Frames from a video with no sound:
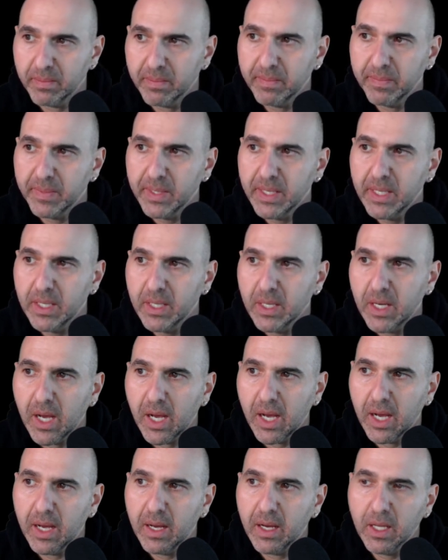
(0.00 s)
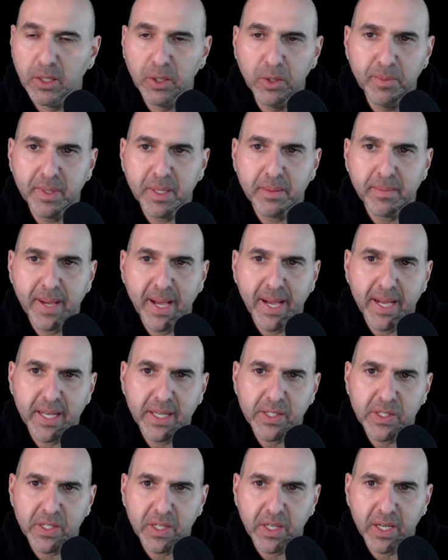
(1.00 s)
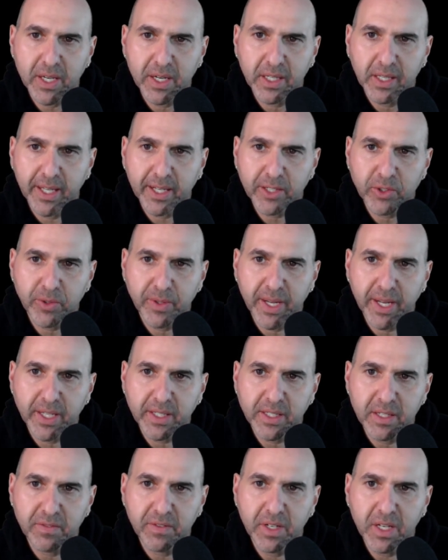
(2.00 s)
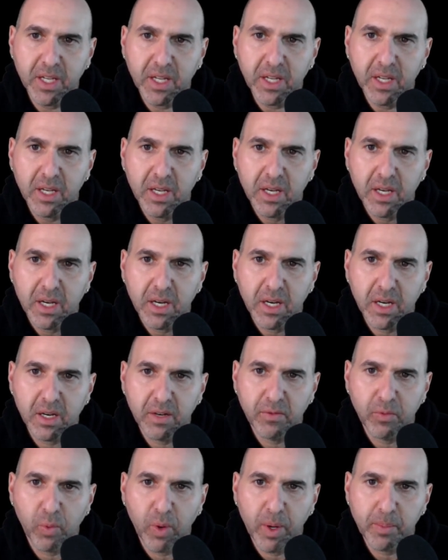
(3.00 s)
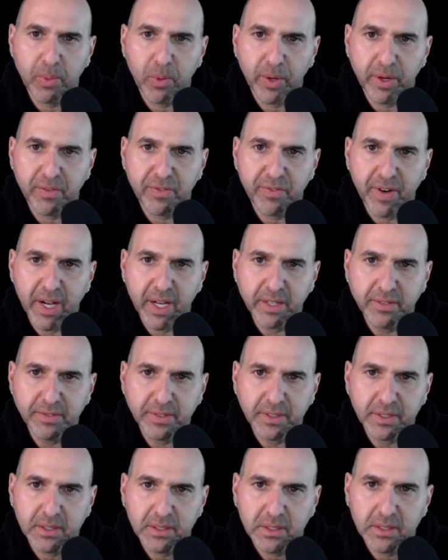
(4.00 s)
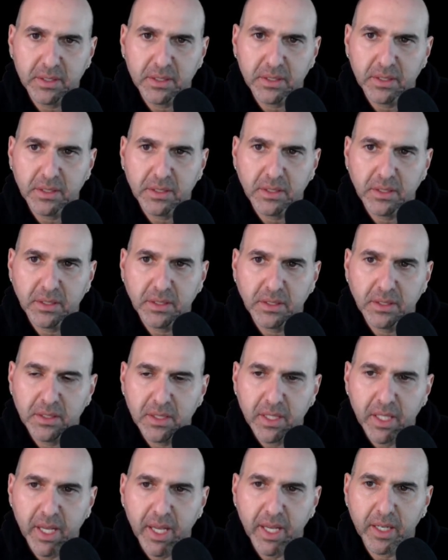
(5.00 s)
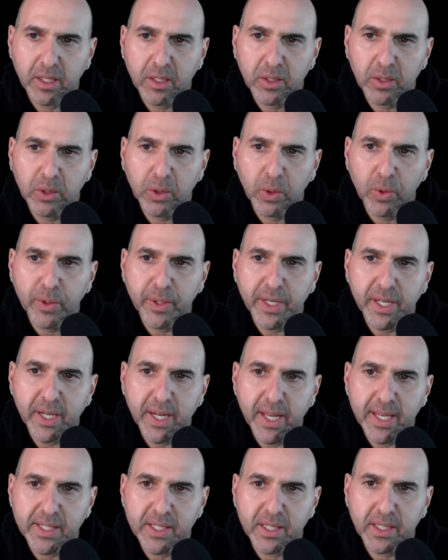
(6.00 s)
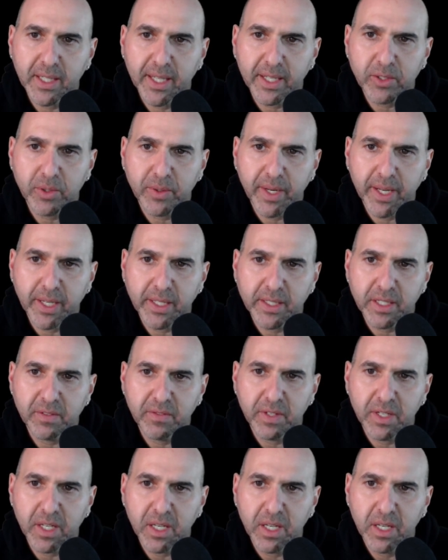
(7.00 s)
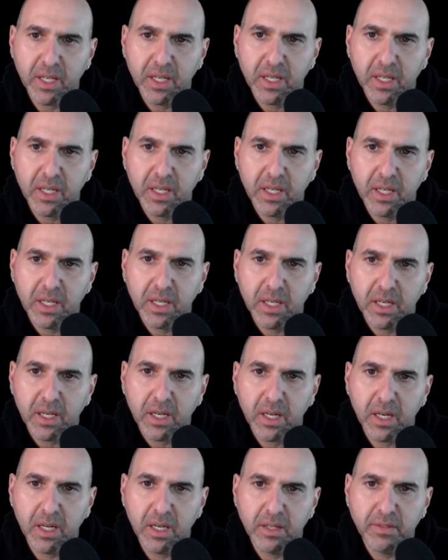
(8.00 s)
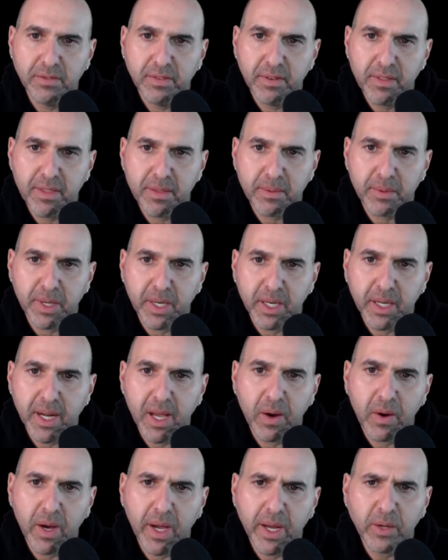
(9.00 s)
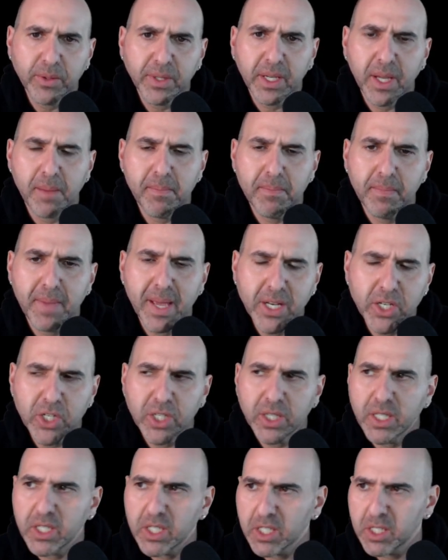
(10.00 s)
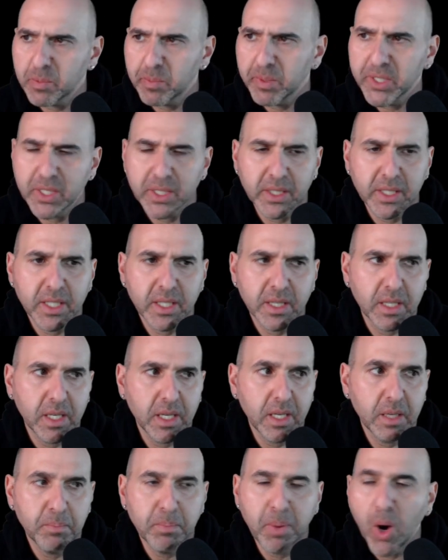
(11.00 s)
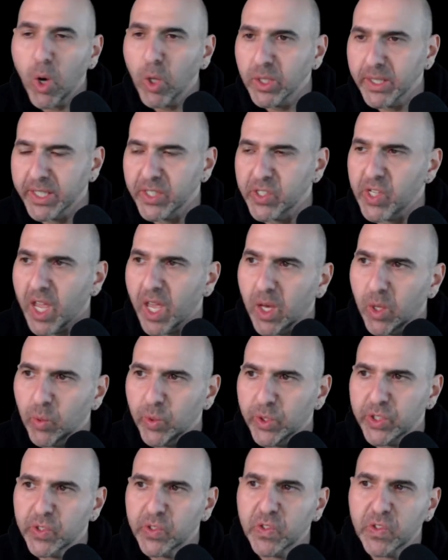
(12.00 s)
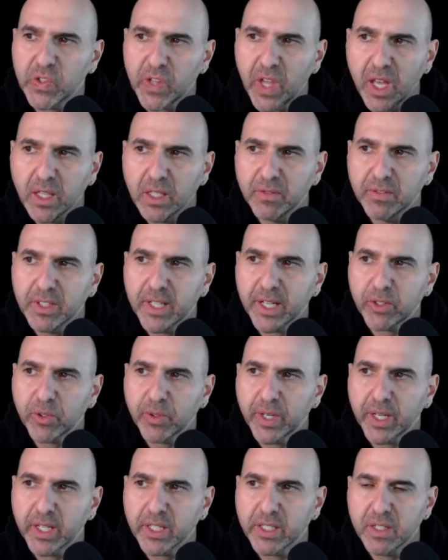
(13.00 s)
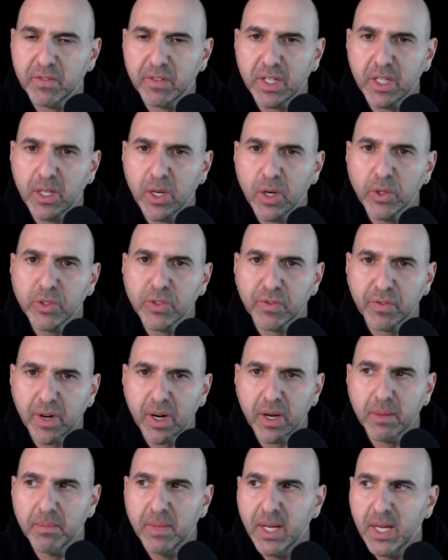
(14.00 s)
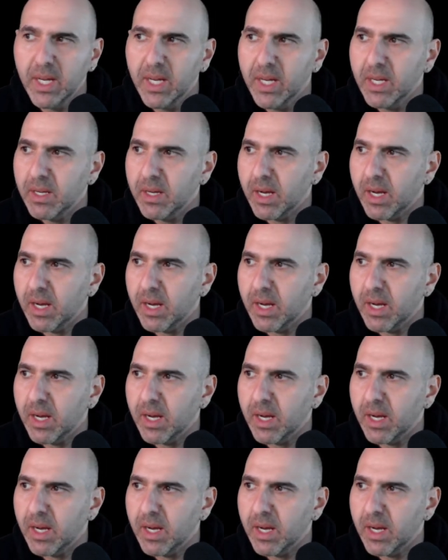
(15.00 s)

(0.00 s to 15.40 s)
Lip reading: them. Aluminum has an electronegativity of 1.5, and chlorine has an electronegativity of 3. Now, I don't think I mentioned this explicitly. The Pauling scale, which is the scale of electronegativity, goes from